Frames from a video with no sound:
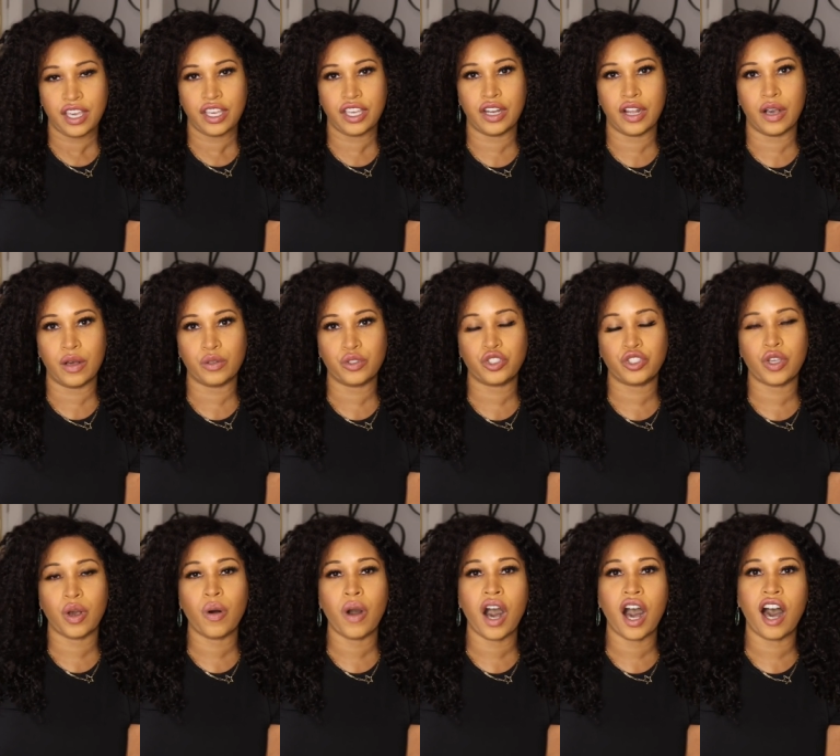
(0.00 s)
You know,
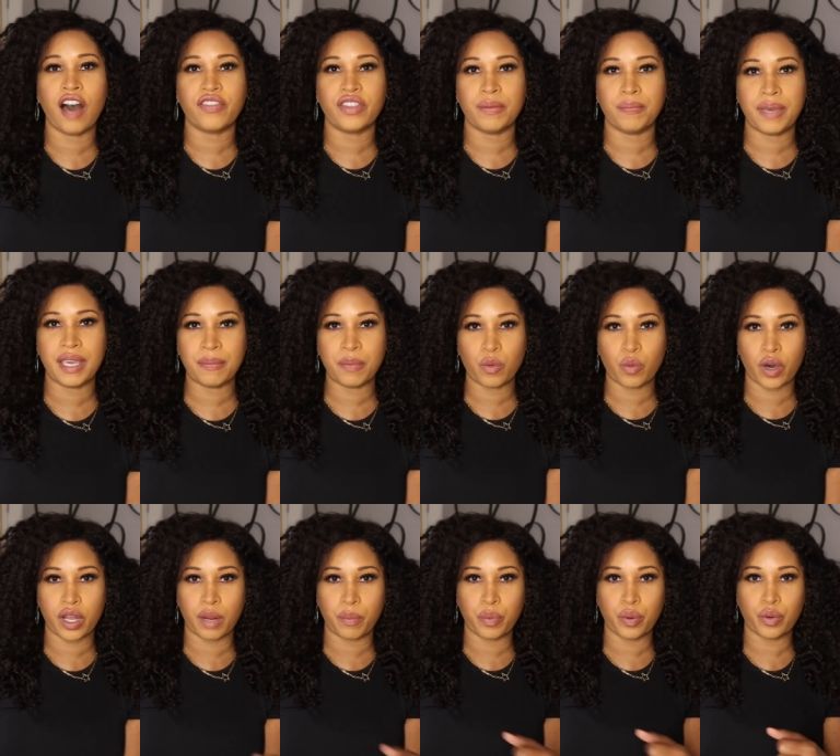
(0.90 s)
so often people
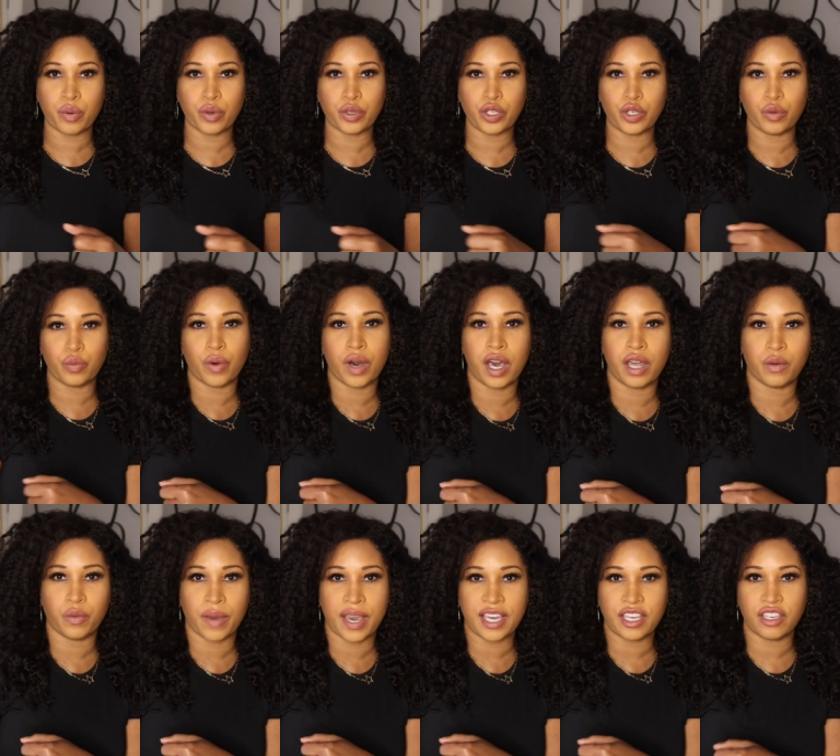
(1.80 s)
want to pull you
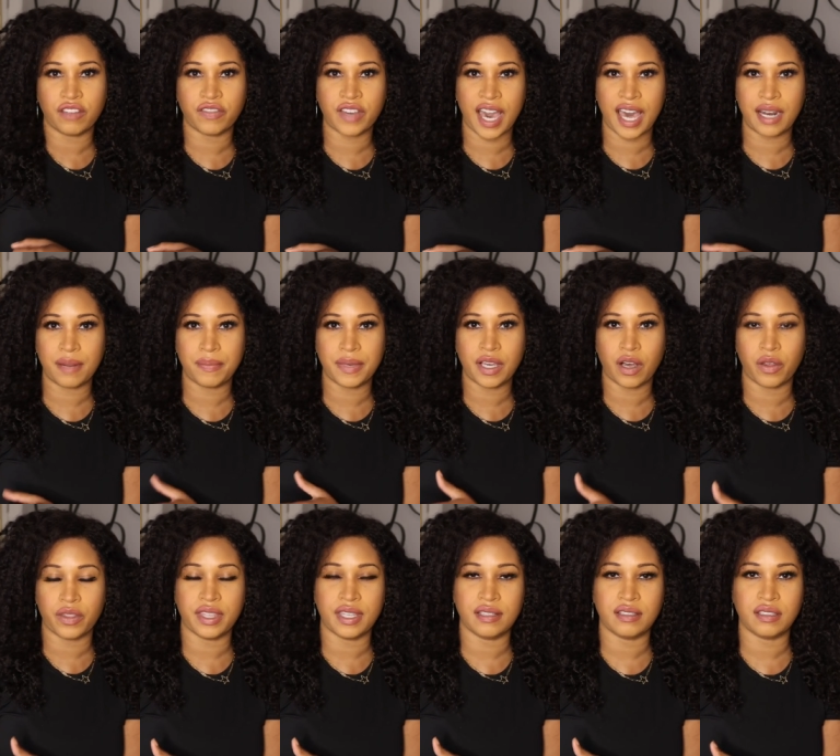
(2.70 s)
one way. You've got to be
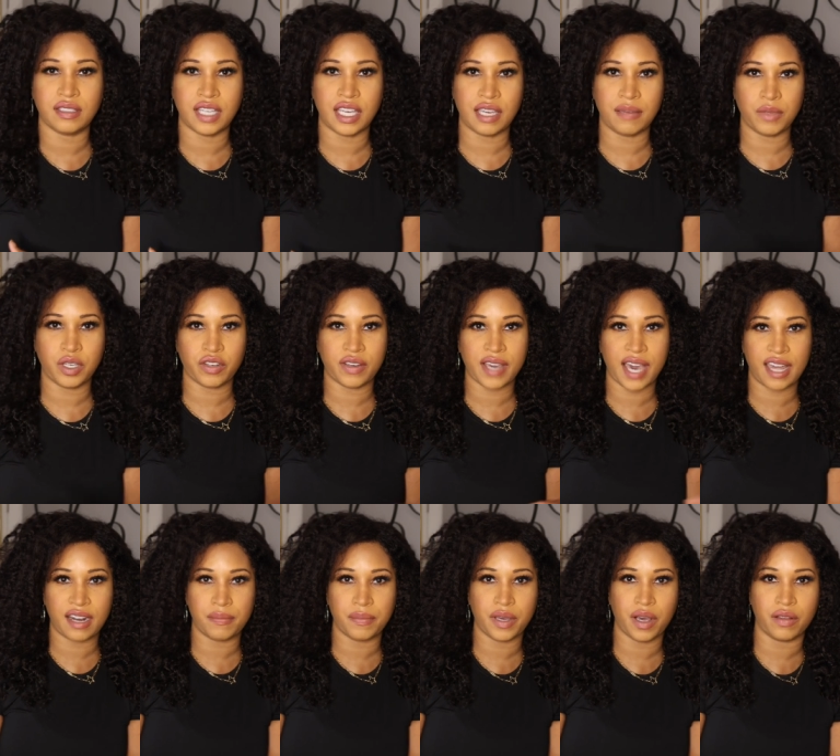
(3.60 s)
on this team. You
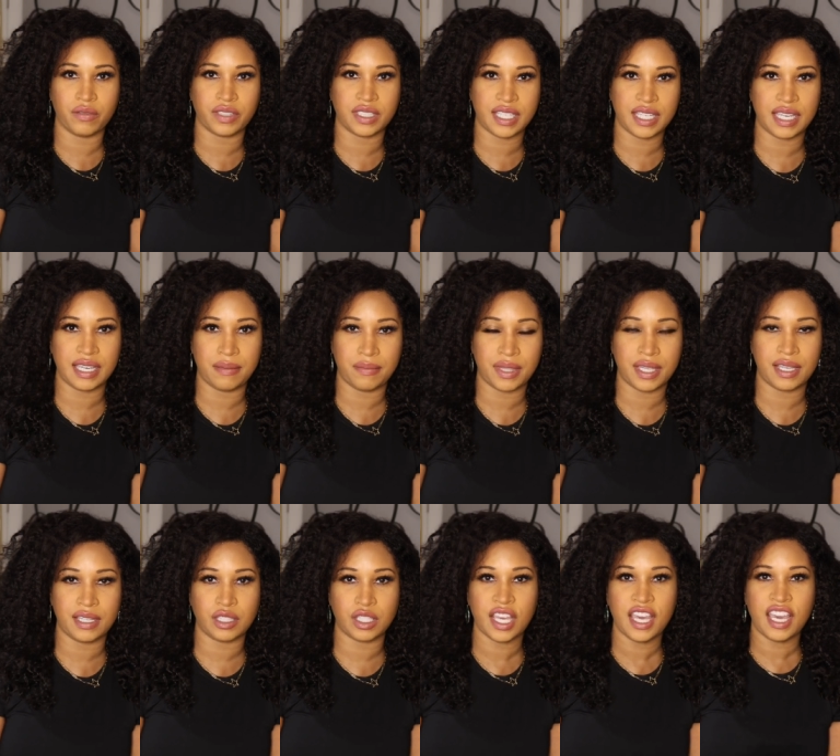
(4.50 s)
got to be on team
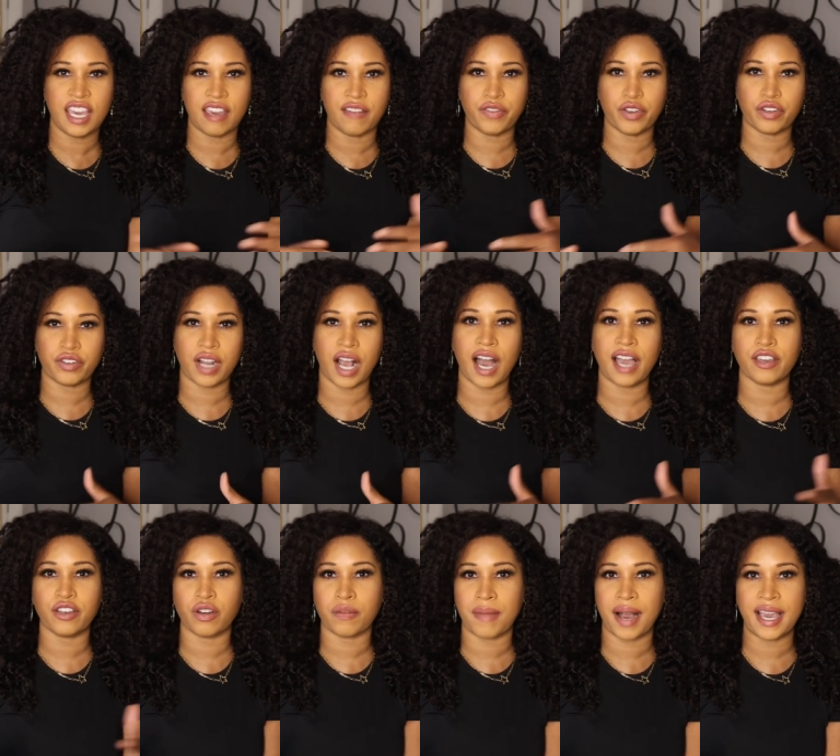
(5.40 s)
this. If you're
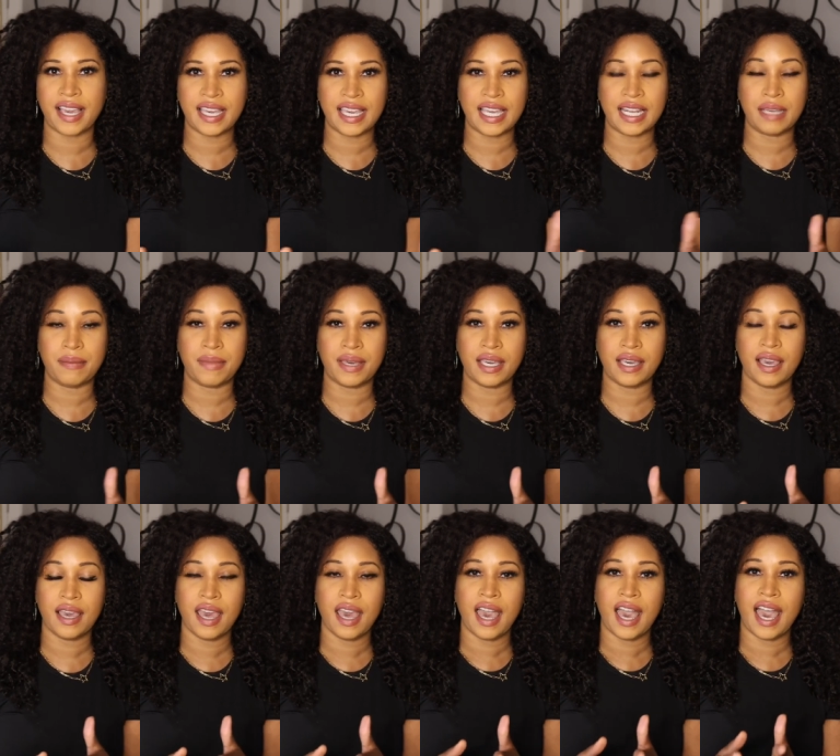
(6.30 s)
not, you're my
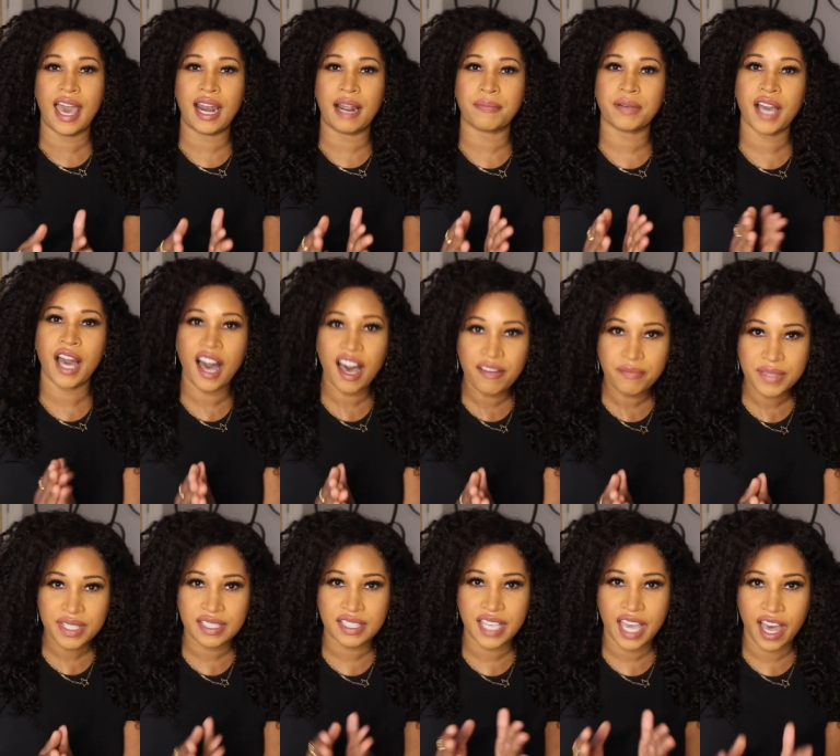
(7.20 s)
enemy. And I've
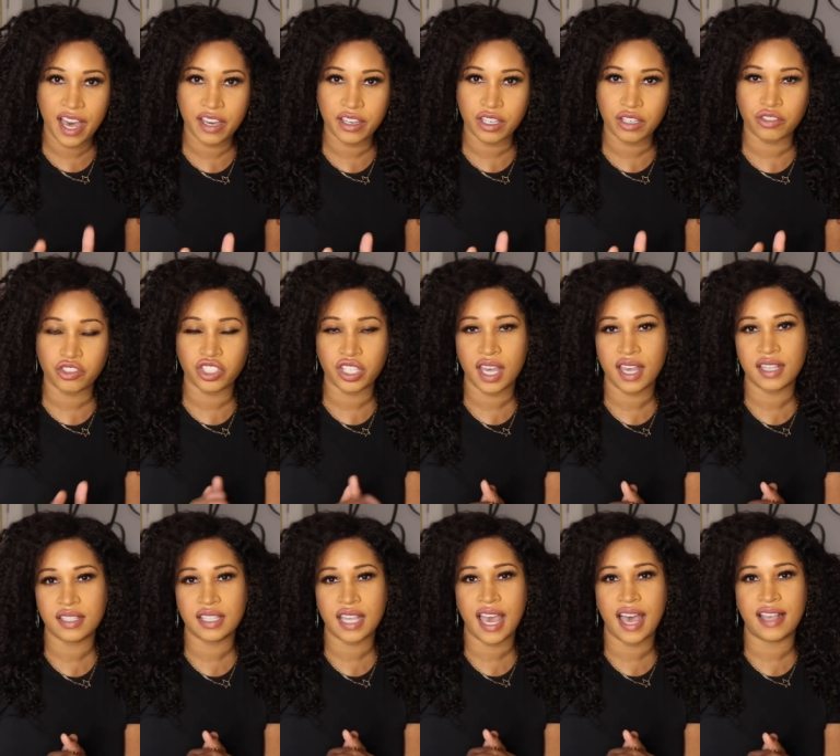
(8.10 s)
come to tell you,
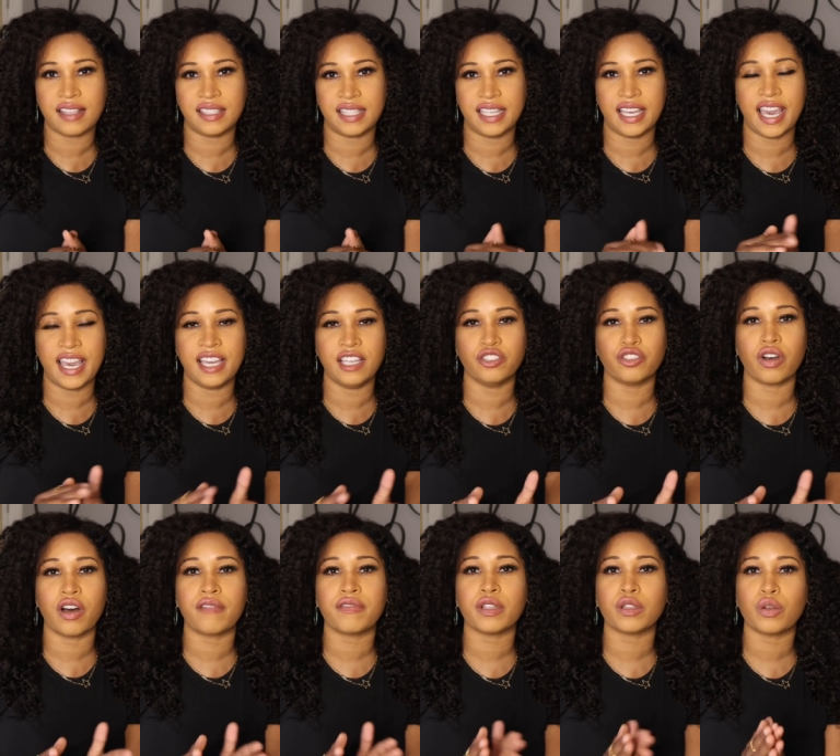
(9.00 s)
just as the
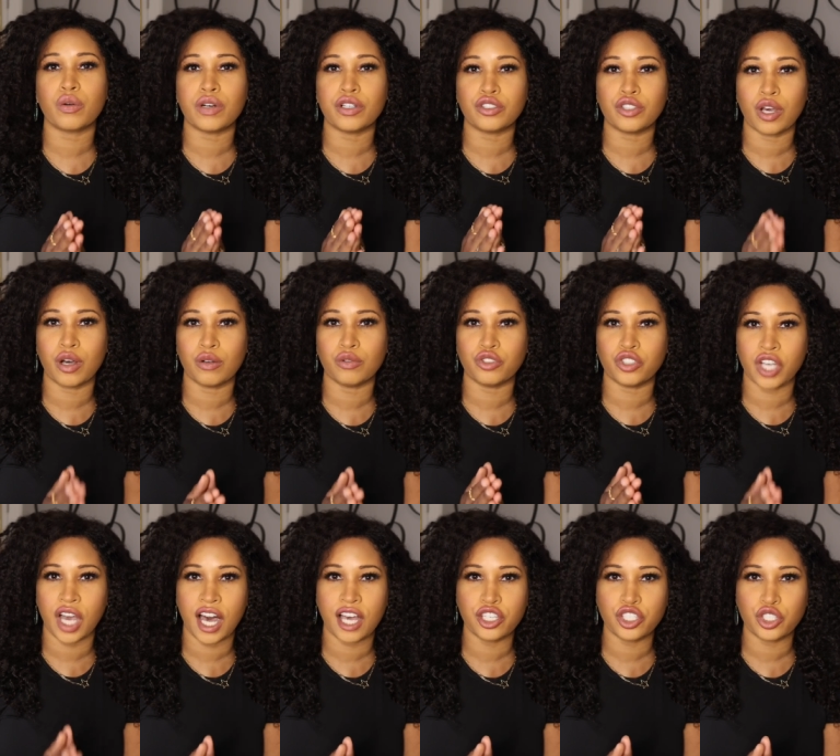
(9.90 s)
angel of the Lord told
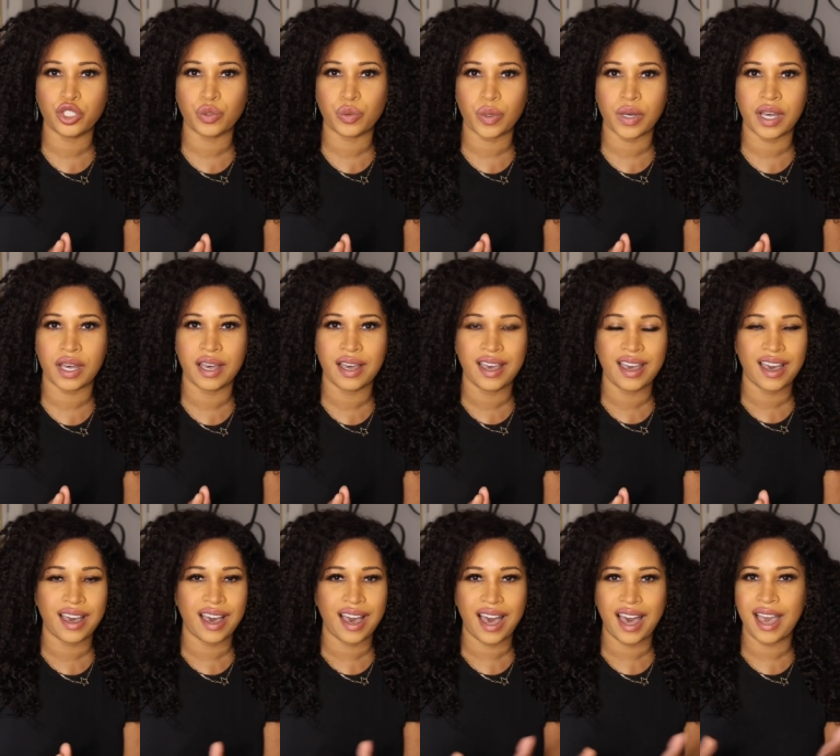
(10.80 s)
Joshua,
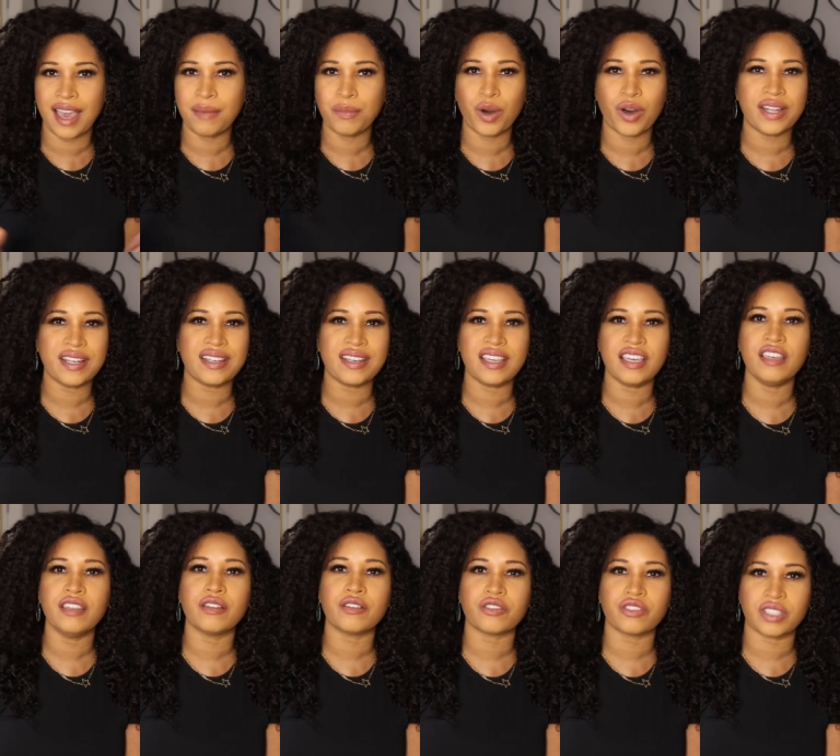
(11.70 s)
I'm on
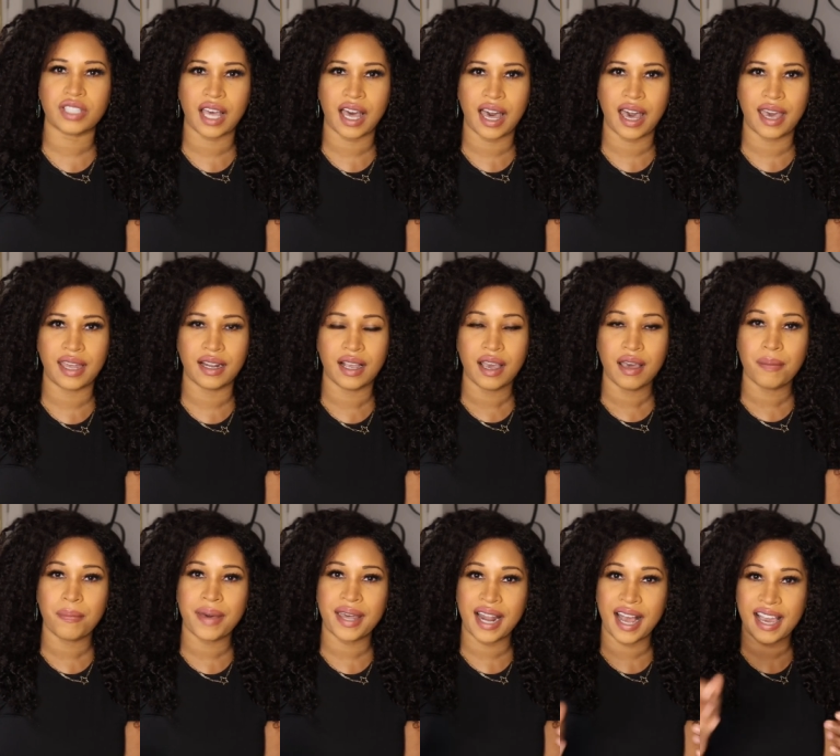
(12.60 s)
neither side,
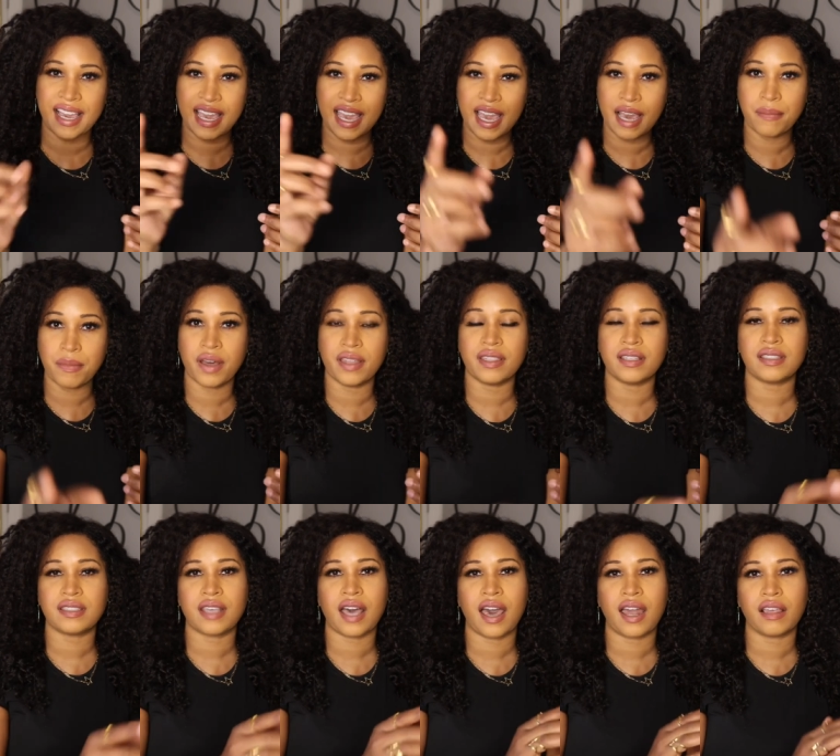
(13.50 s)
but I am on
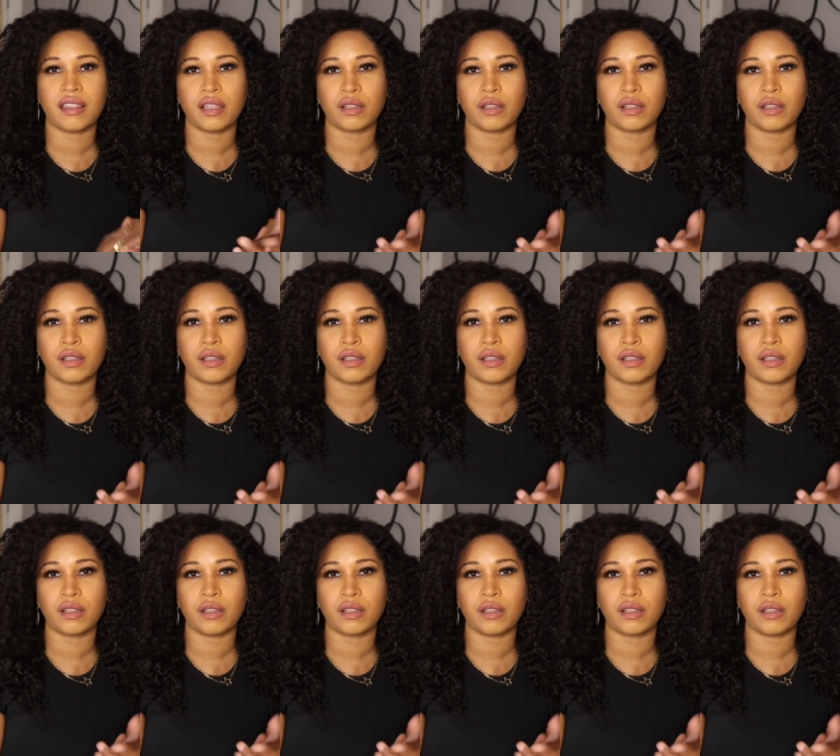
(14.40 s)
the side